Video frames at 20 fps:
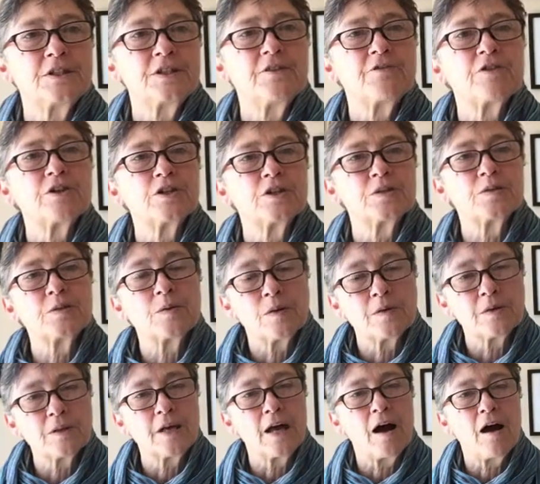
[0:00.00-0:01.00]
different
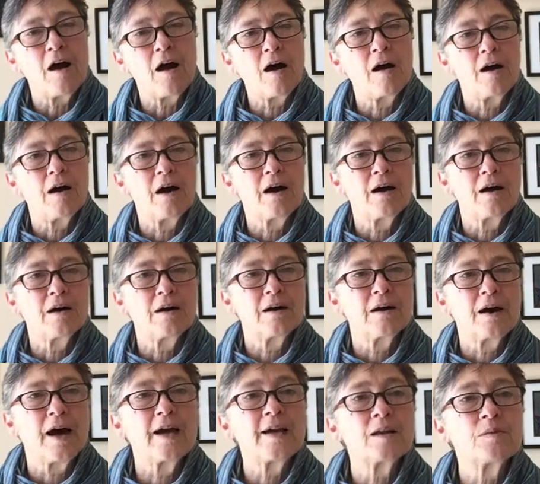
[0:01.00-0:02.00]

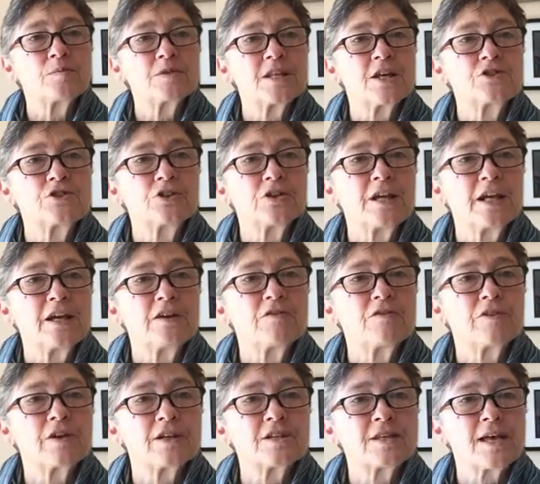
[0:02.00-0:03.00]
items that you need,
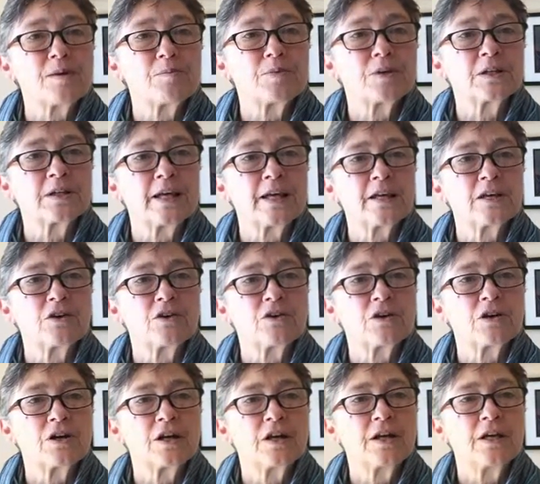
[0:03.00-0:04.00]
for example, like
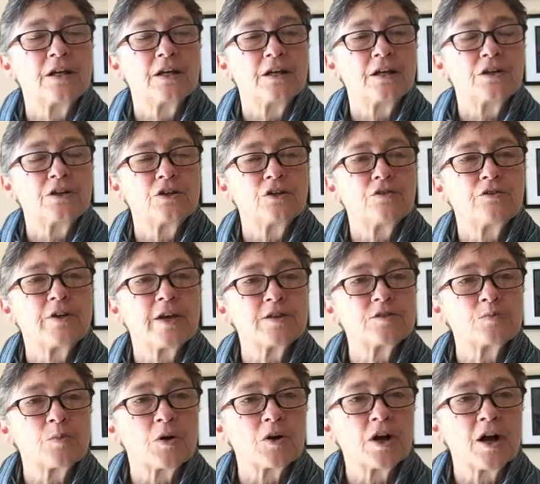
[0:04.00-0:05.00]
your
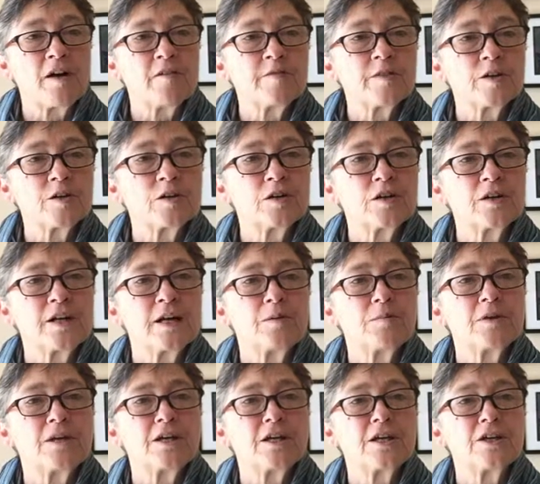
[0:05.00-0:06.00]
Facebook cover
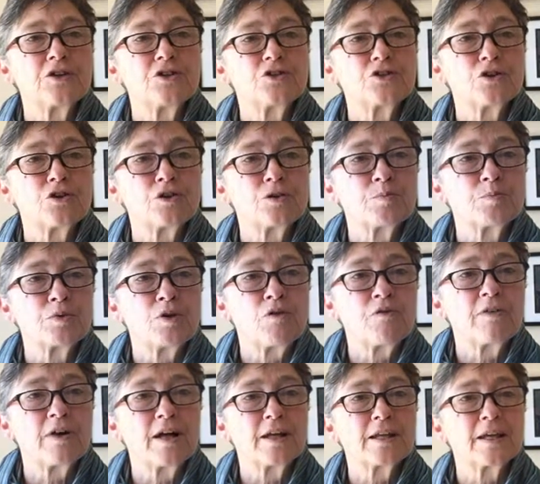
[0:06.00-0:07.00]
image, your
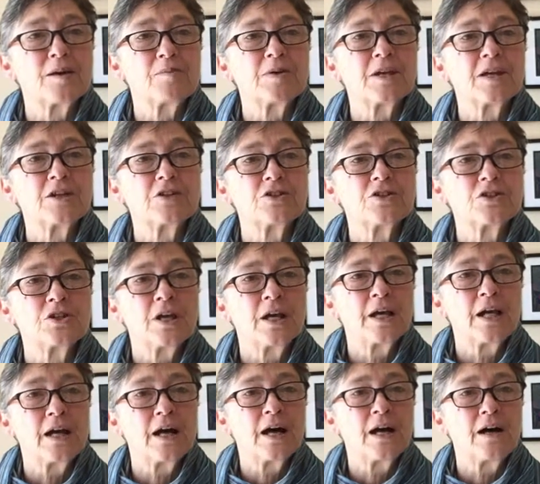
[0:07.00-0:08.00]
profile image,
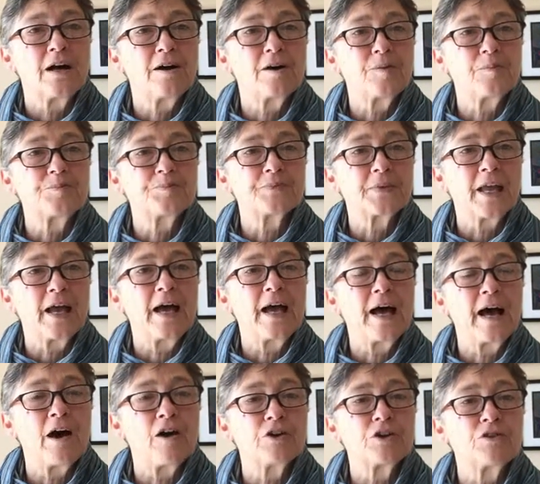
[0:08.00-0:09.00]

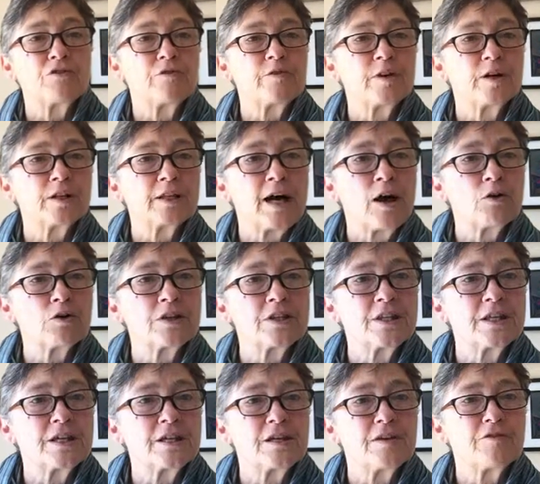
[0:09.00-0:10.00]
how you fill out
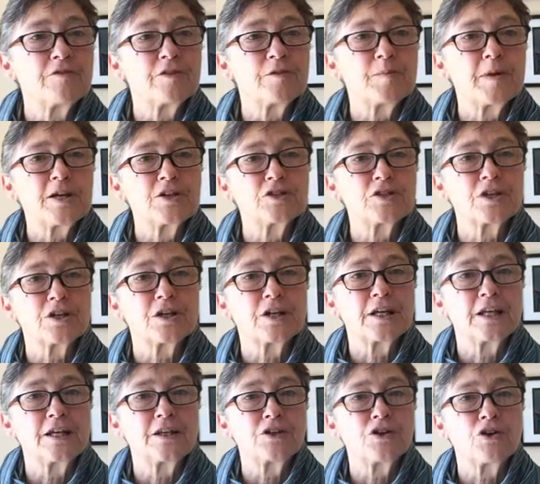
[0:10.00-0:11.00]
the information
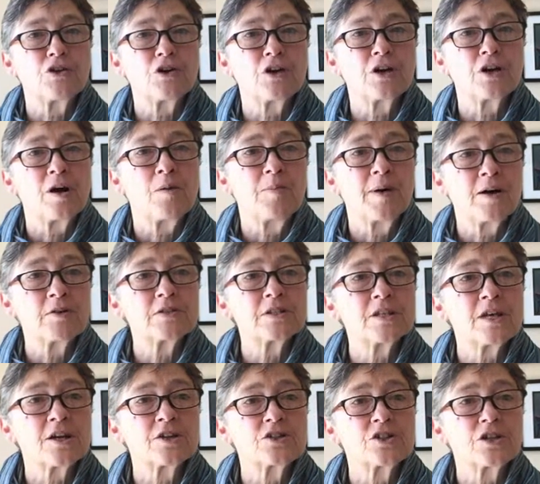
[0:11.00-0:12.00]
in your About
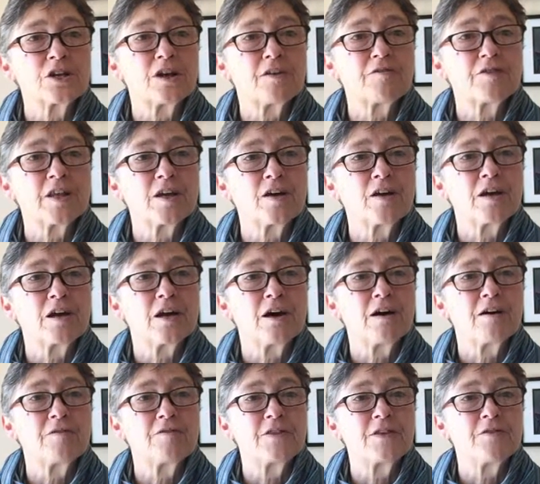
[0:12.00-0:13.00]
section of the
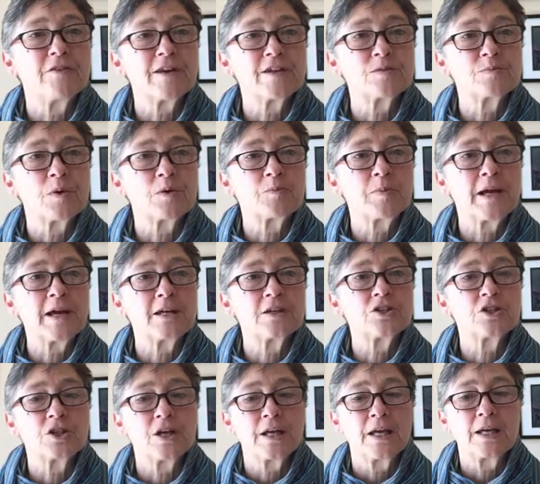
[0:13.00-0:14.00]
Facebook
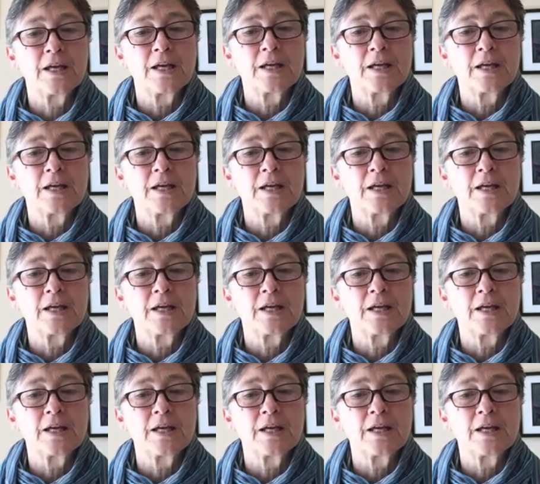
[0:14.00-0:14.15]
page.